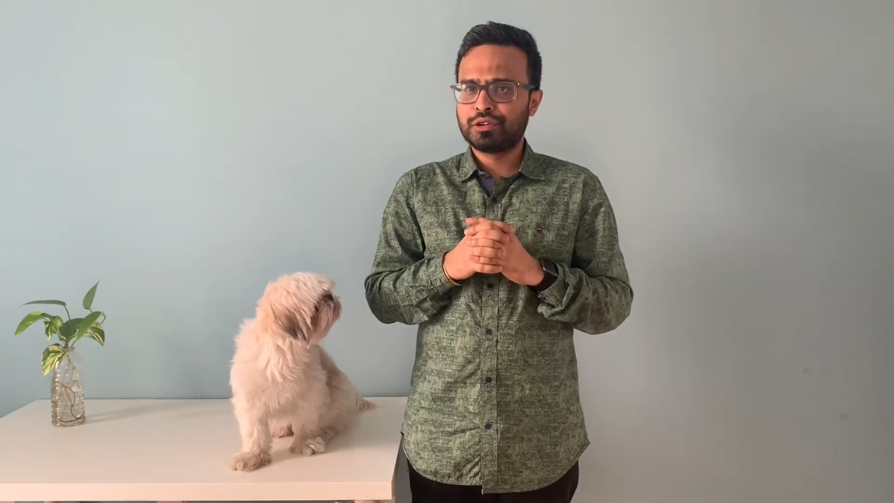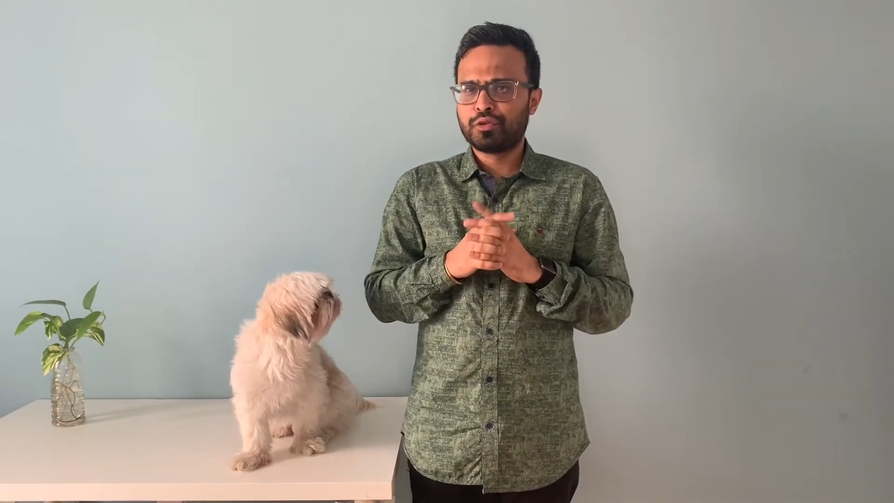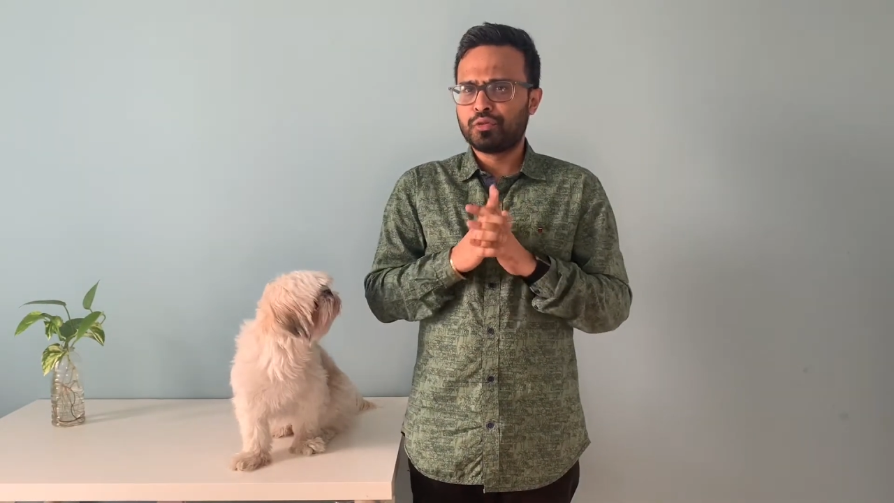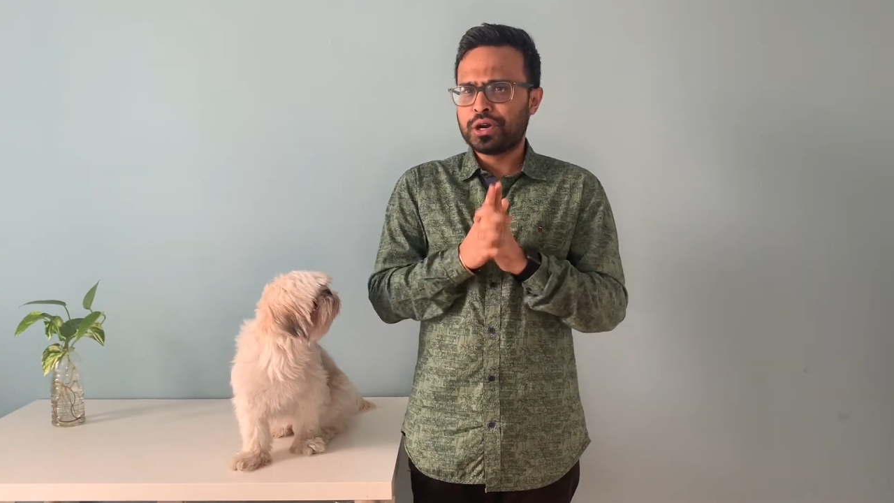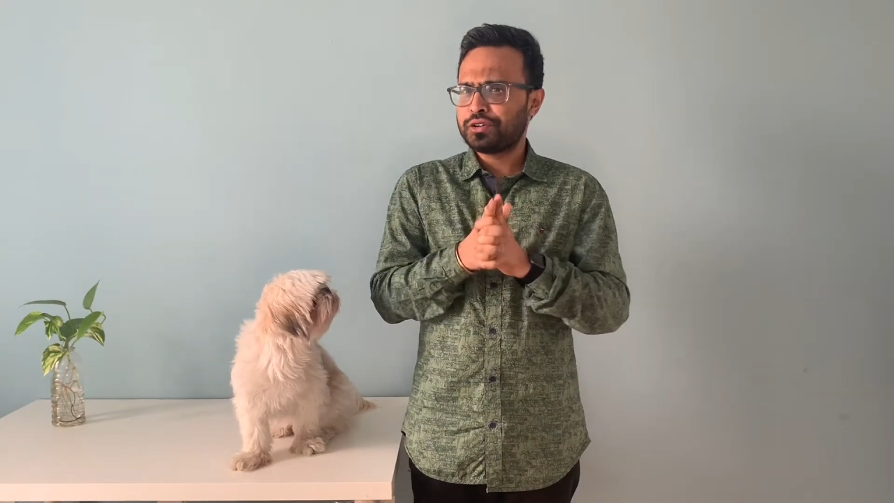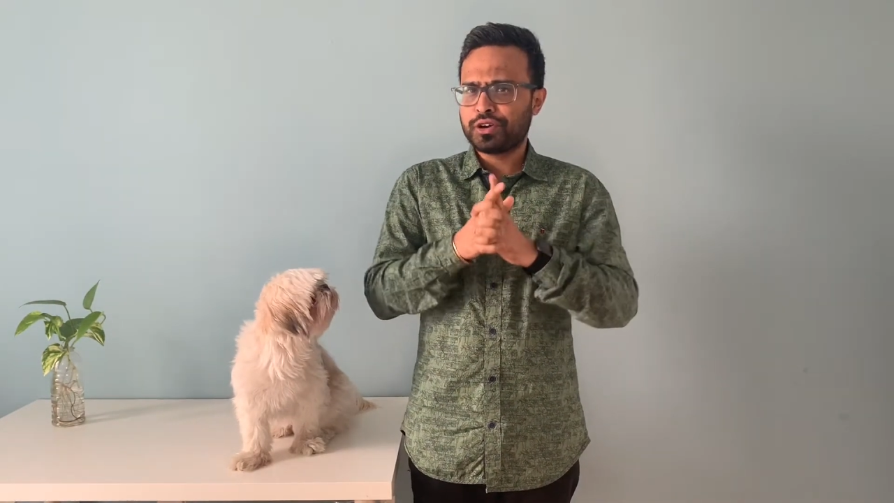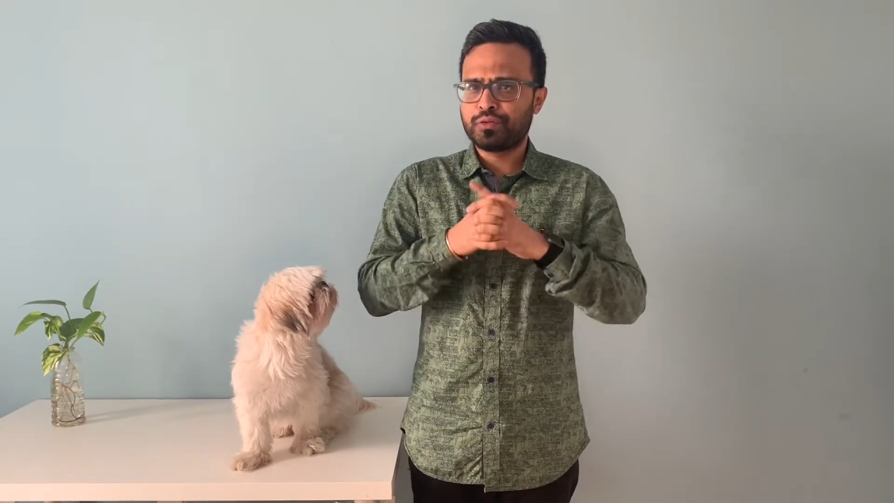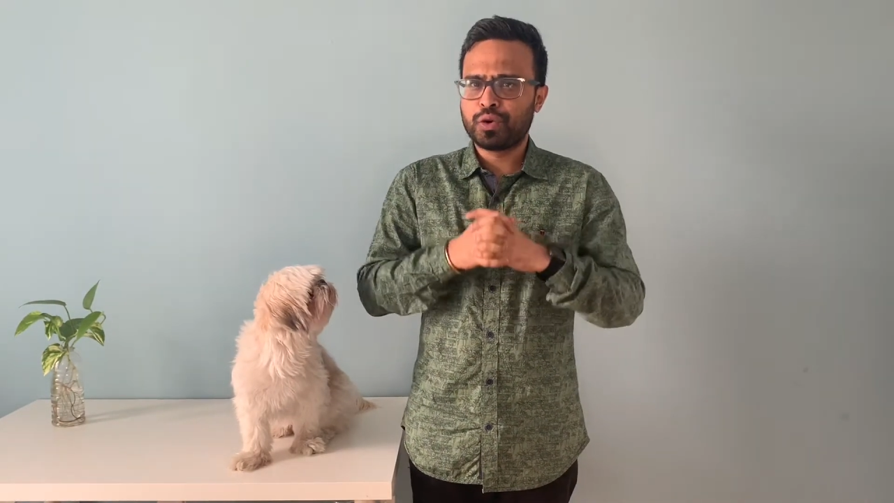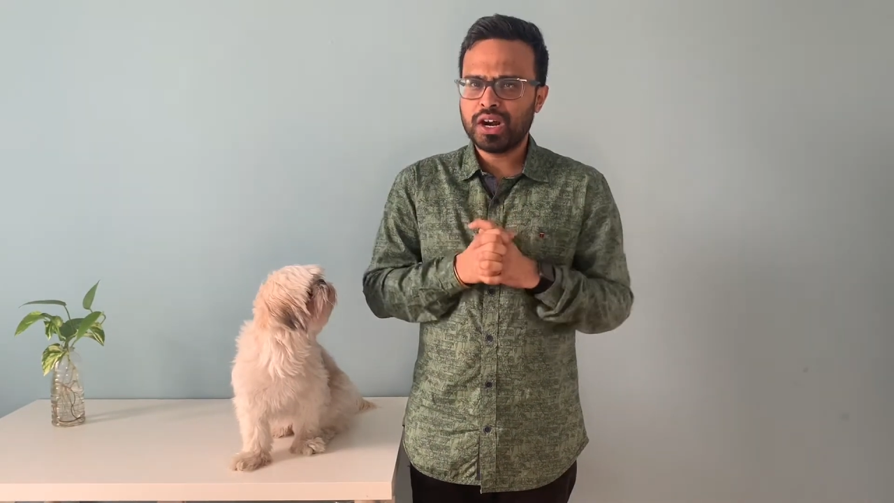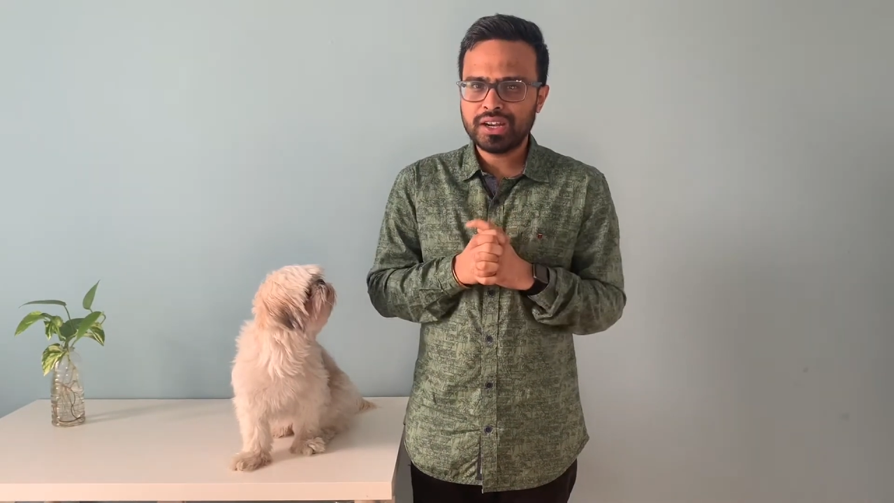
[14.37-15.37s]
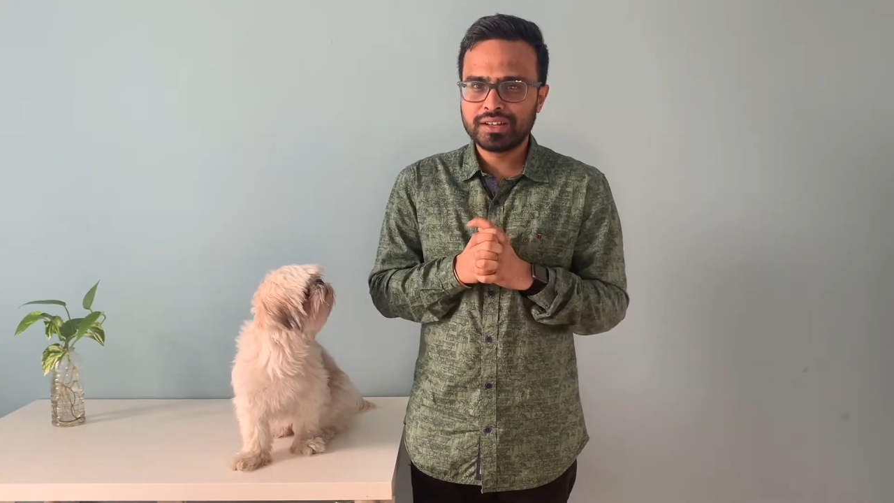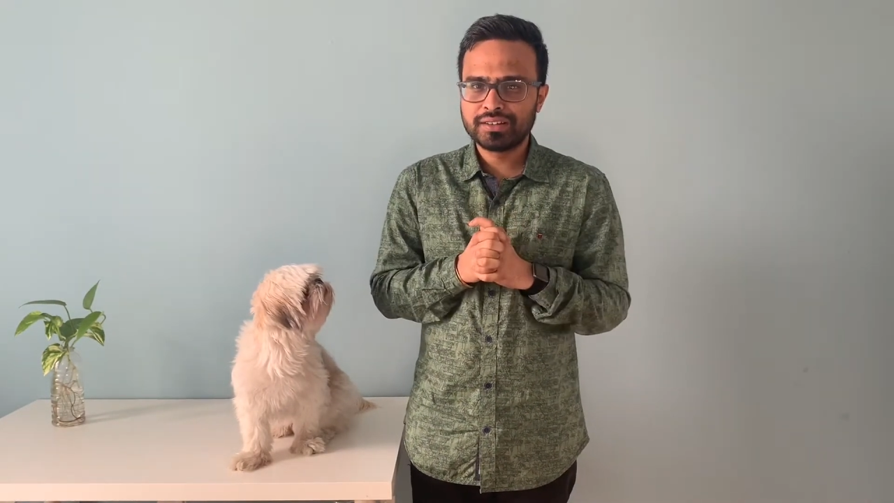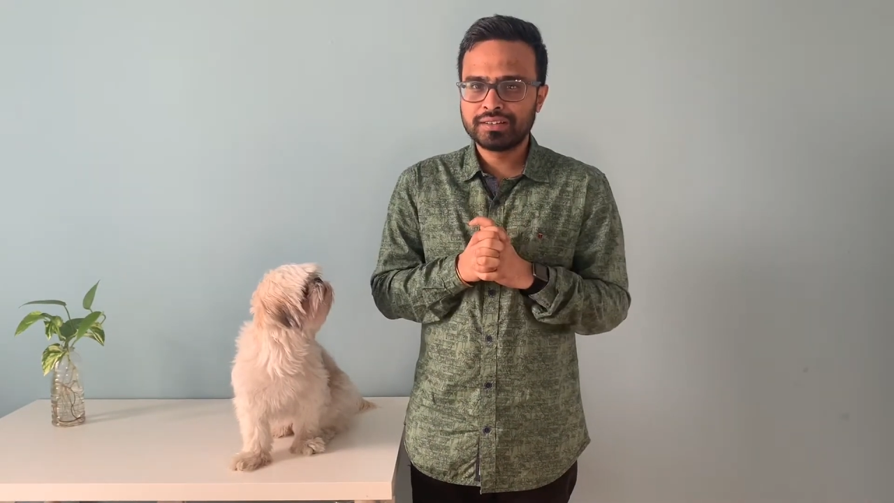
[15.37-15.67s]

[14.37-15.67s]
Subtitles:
Wondering what?